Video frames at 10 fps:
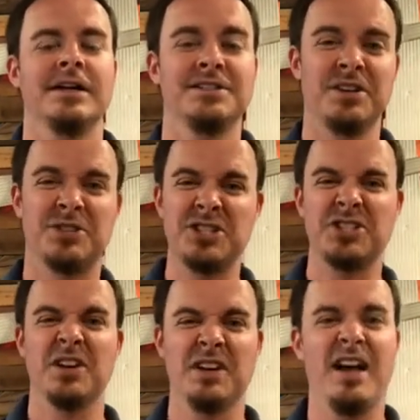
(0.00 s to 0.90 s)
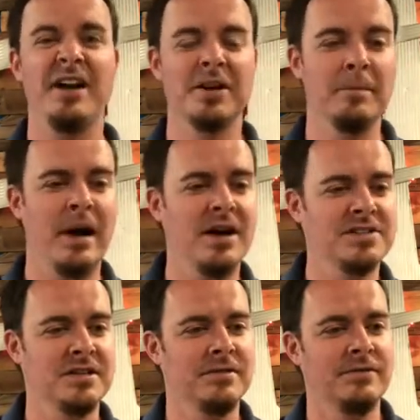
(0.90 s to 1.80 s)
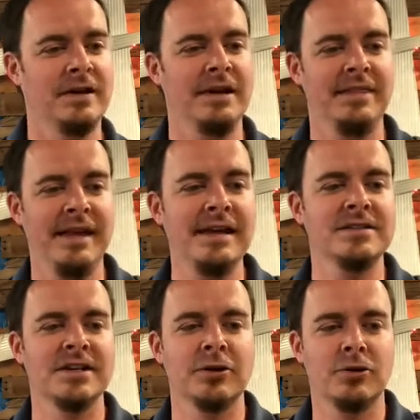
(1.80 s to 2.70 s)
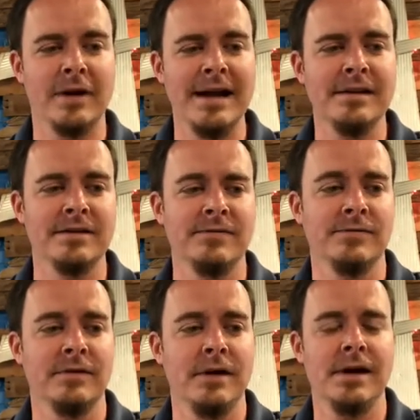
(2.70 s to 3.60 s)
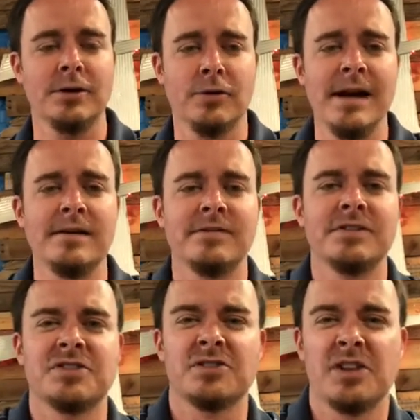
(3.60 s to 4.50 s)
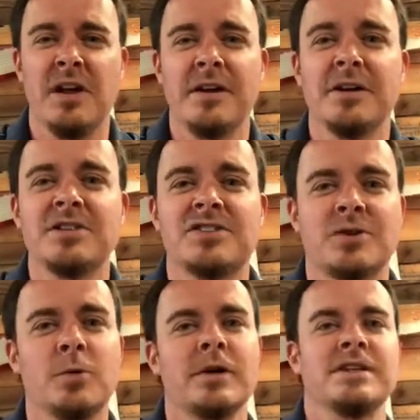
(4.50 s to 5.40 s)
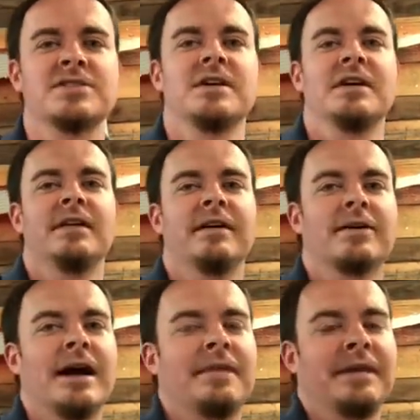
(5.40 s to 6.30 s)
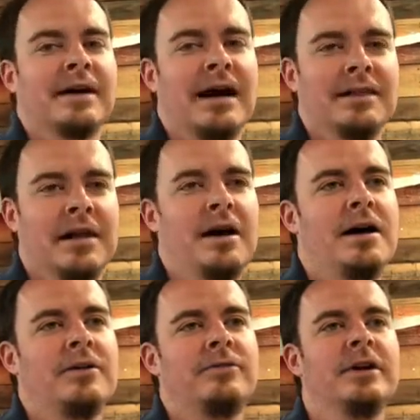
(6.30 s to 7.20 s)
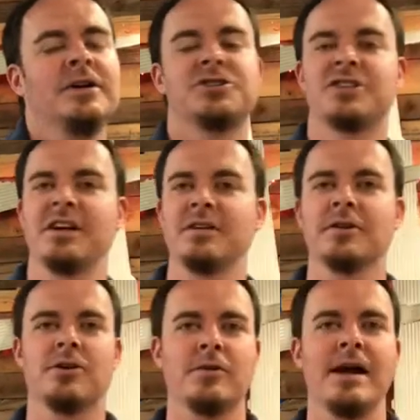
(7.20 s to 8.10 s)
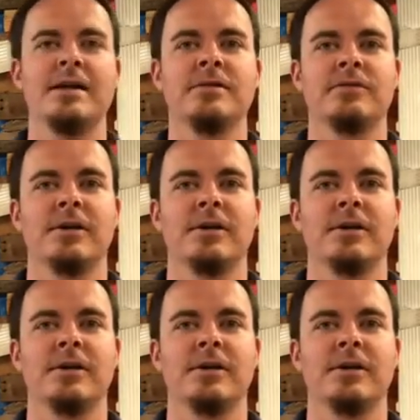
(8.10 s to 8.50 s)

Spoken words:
just a lot of good positive things in creativeness. There's a lot of good stories that are out there. I love just hearing the creative,